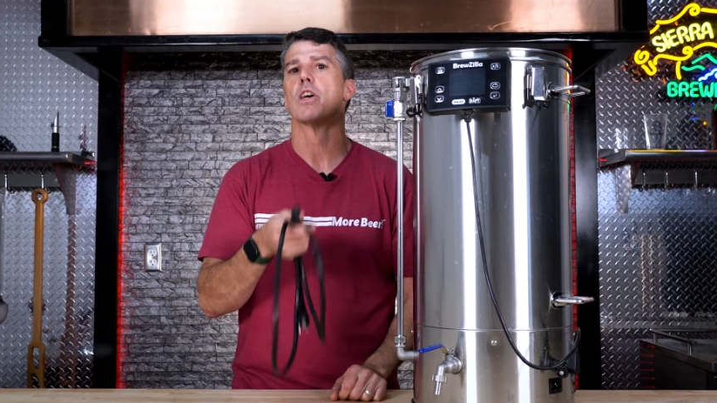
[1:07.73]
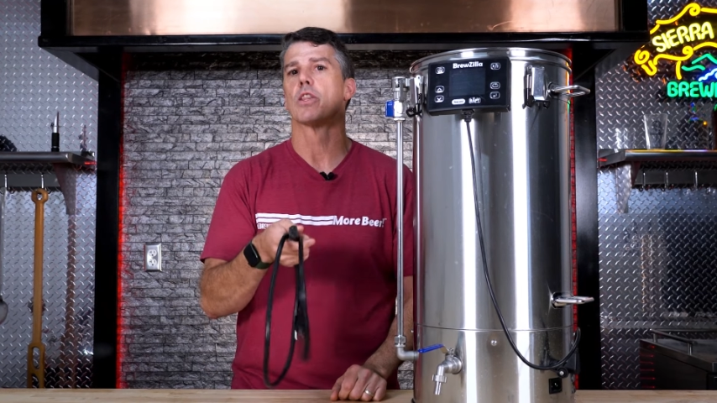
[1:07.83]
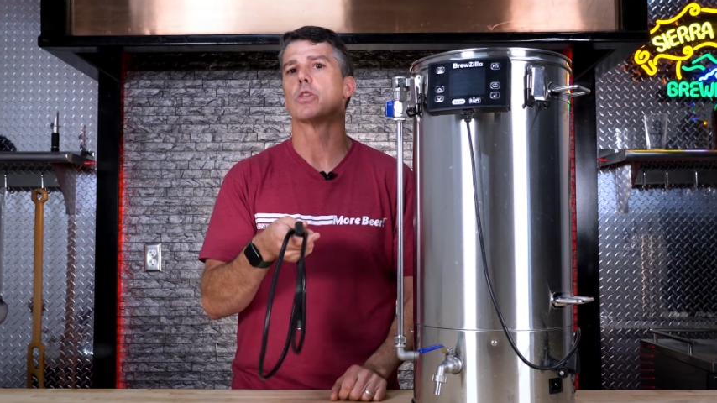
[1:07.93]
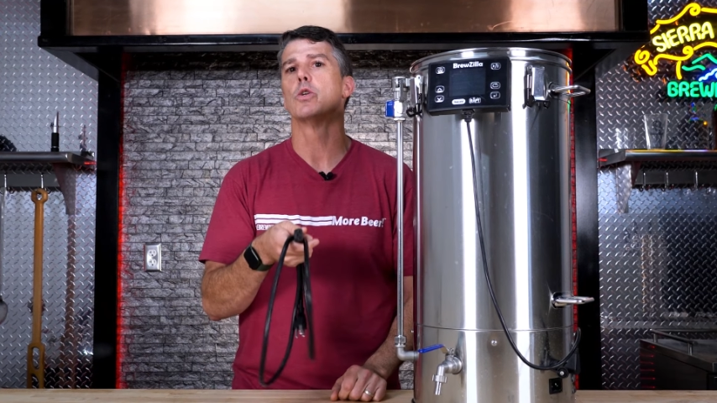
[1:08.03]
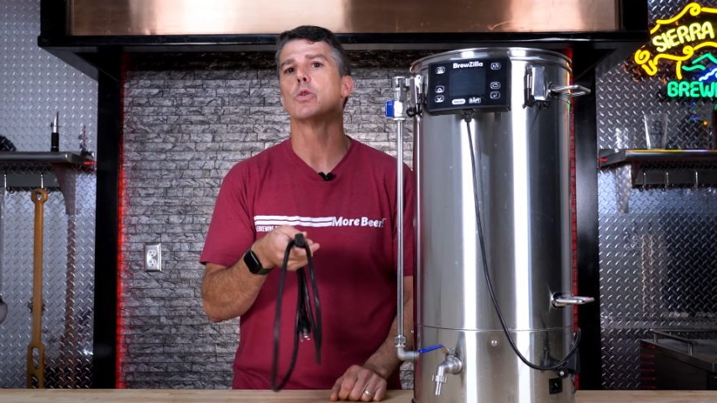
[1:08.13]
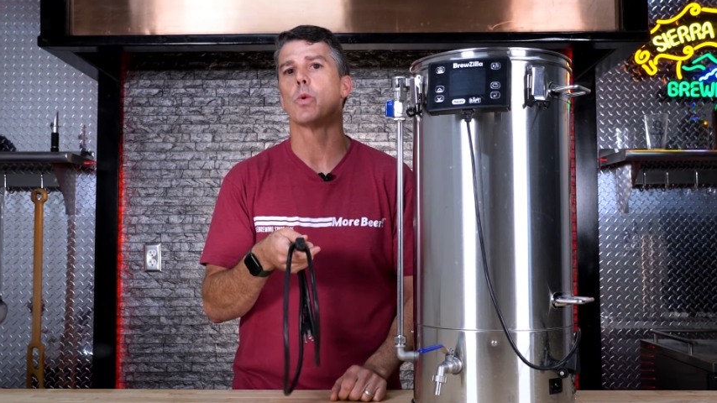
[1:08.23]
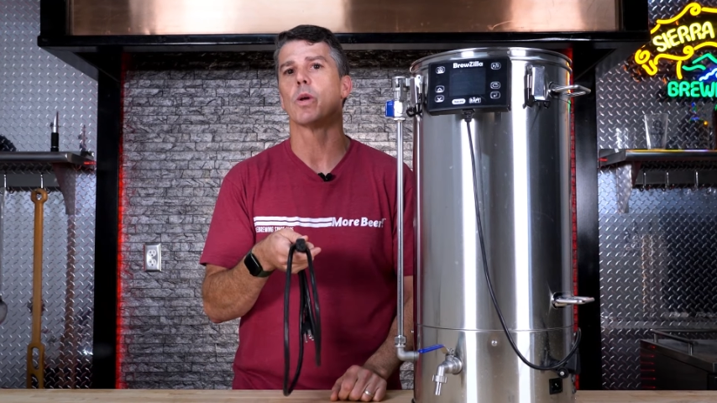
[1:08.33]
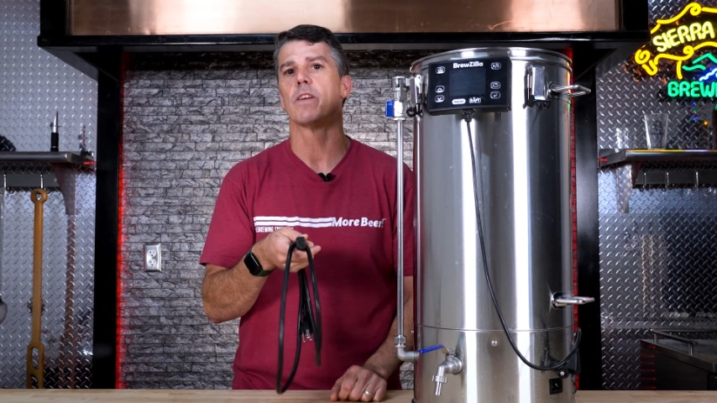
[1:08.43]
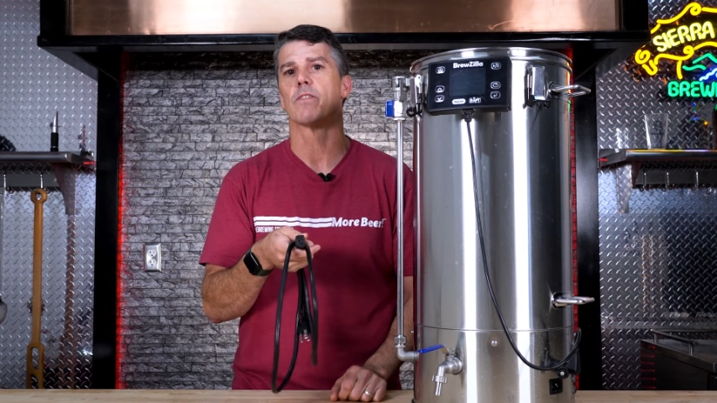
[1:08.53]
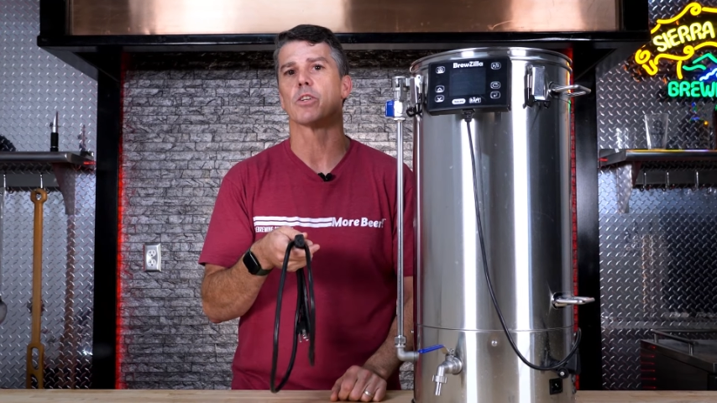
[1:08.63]
The
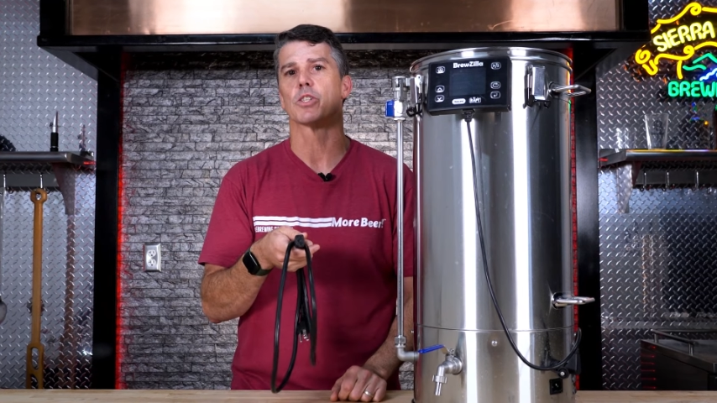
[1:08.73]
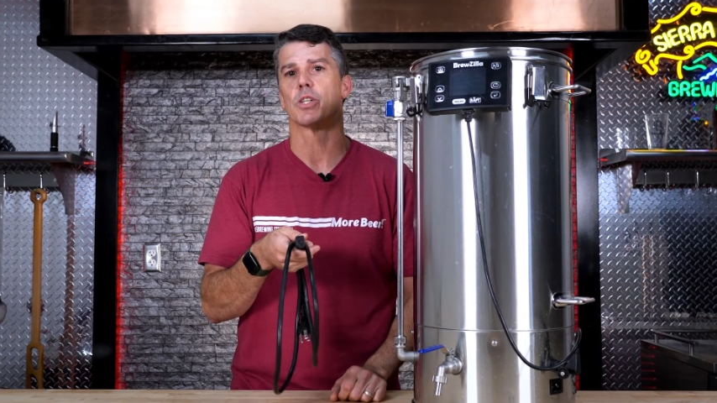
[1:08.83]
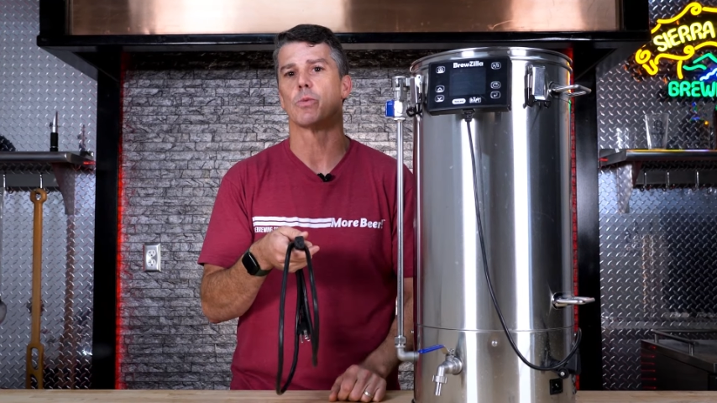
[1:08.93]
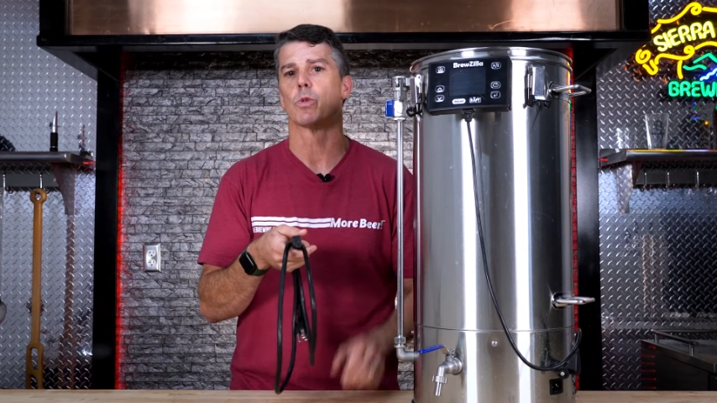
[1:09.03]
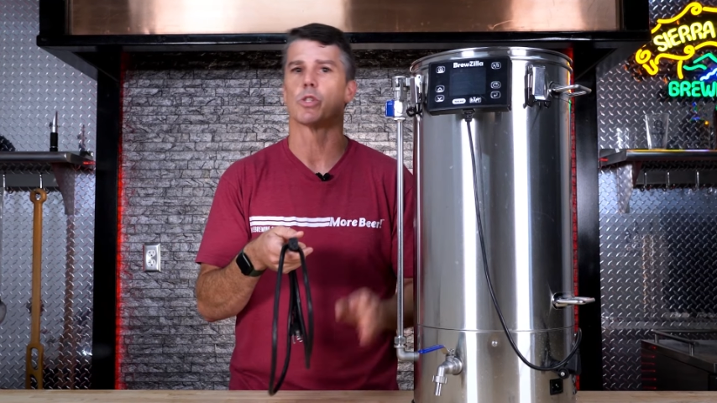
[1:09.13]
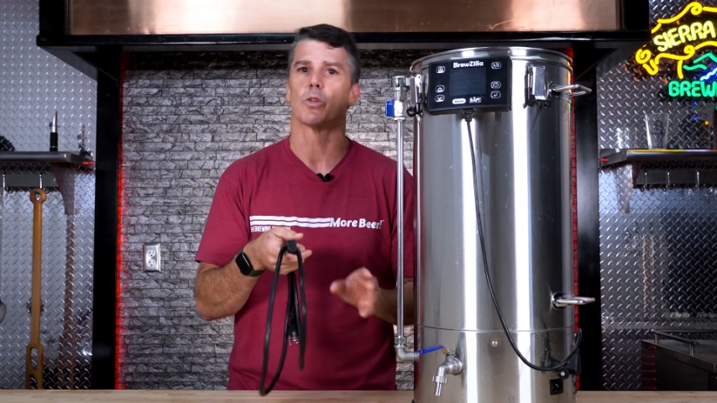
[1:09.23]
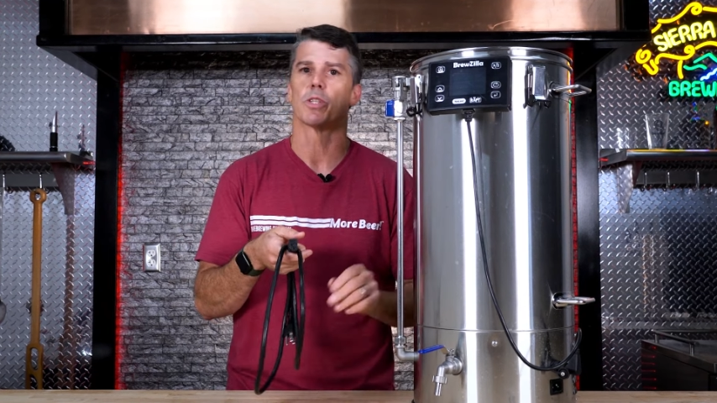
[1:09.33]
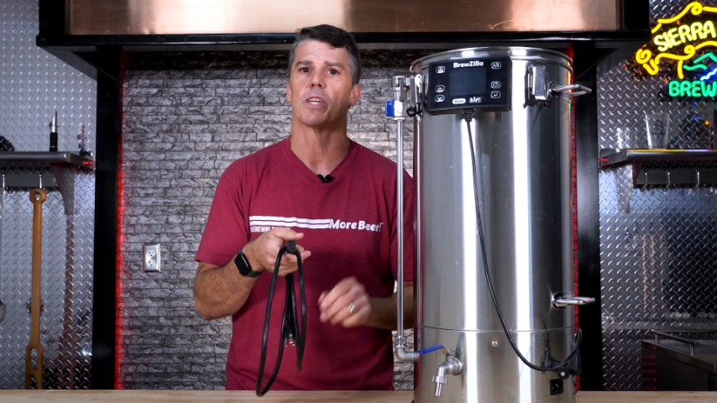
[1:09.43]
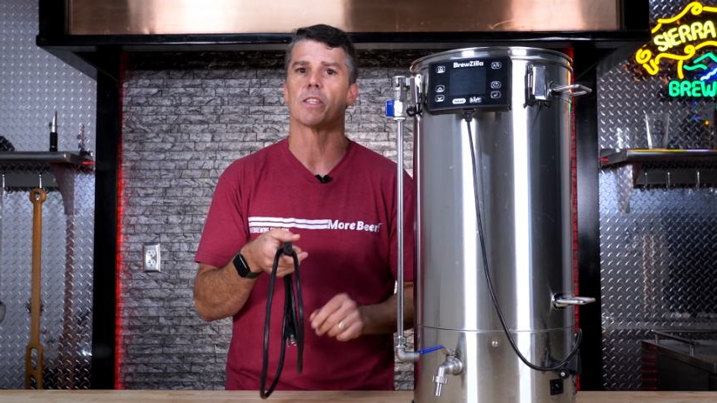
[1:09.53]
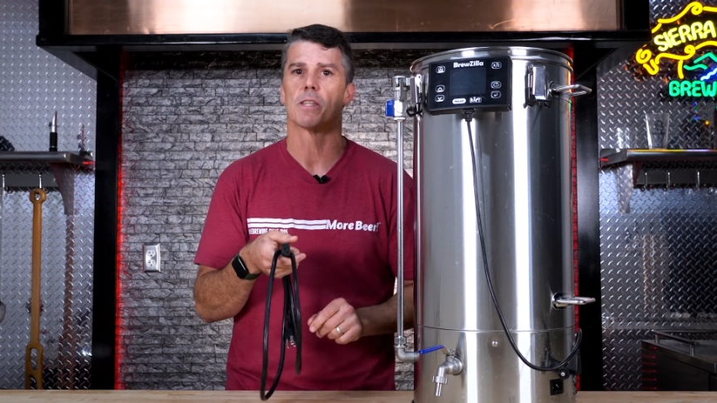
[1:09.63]
220 version, which you'll
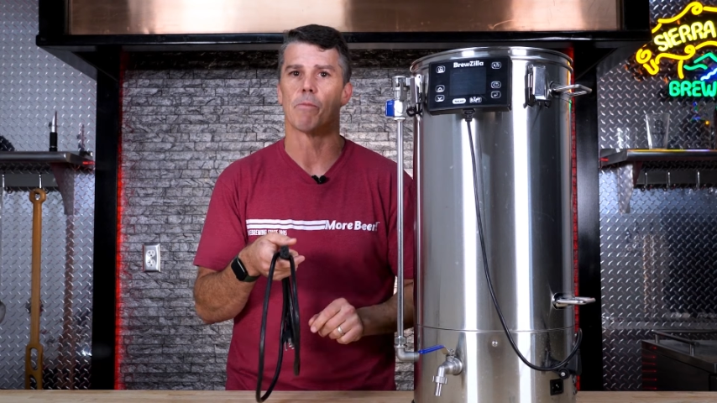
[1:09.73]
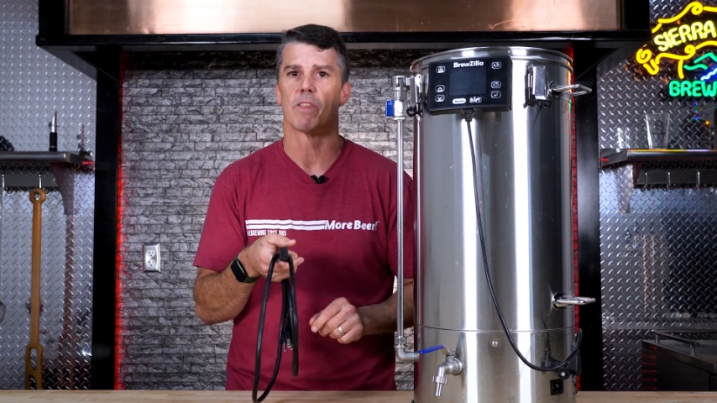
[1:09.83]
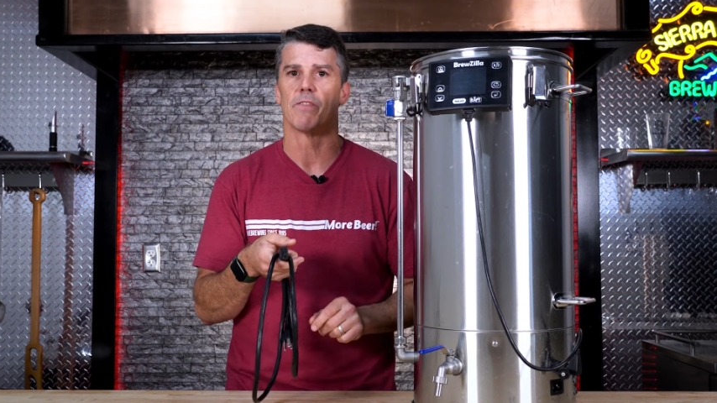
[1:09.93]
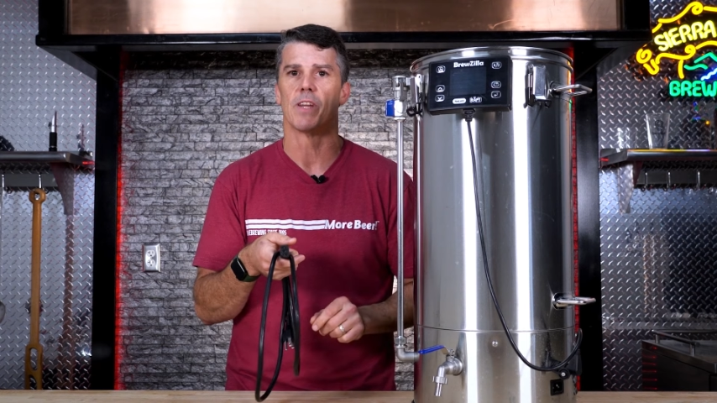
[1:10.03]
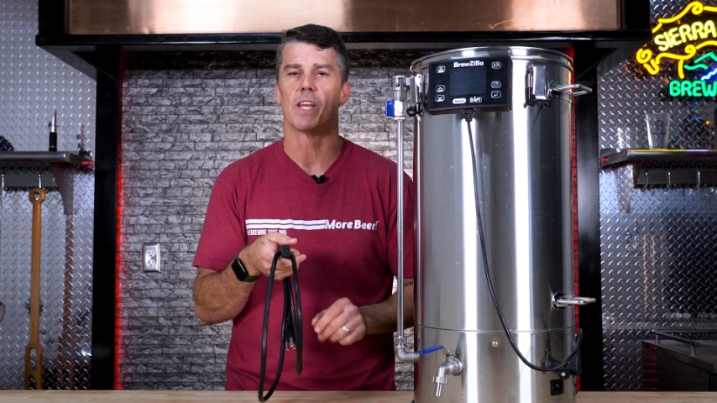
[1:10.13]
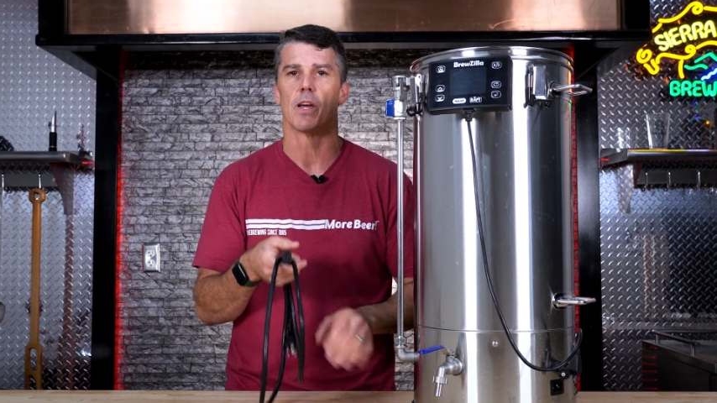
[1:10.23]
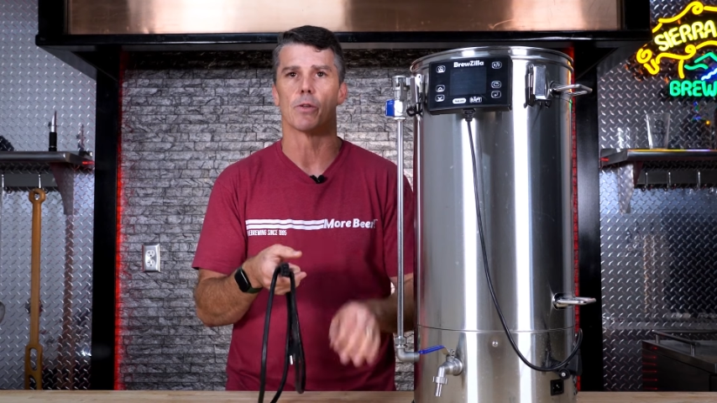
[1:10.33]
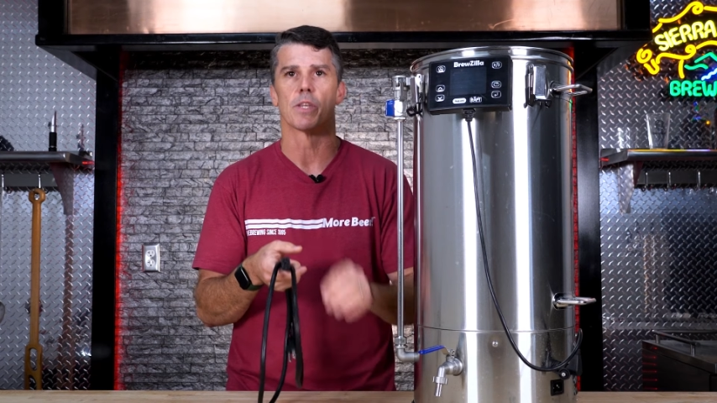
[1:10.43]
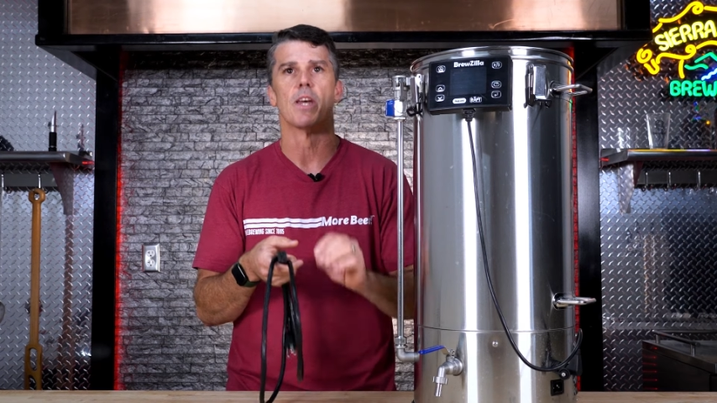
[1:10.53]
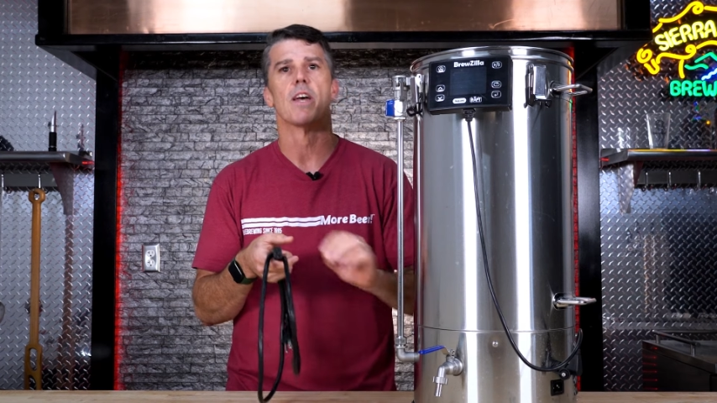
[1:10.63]
see in some of the
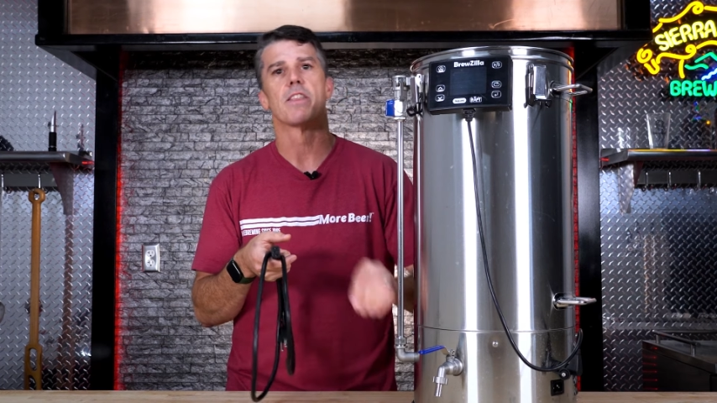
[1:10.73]
videos,